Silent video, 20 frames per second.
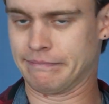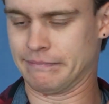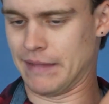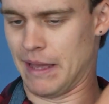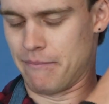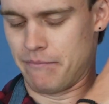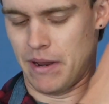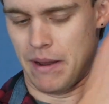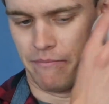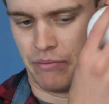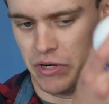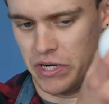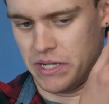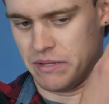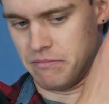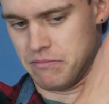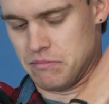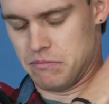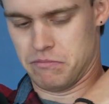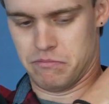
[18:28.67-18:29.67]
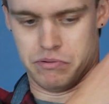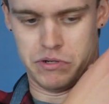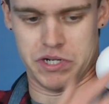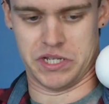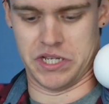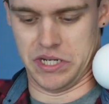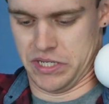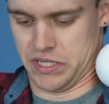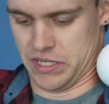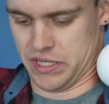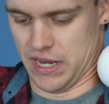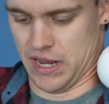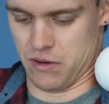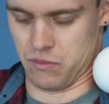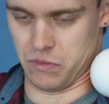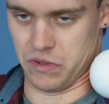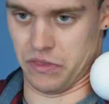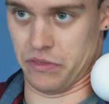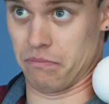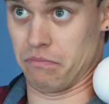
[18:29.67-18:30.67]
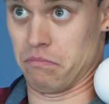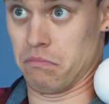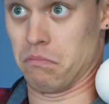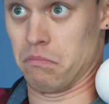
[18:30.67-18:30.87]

I'm pretty content with,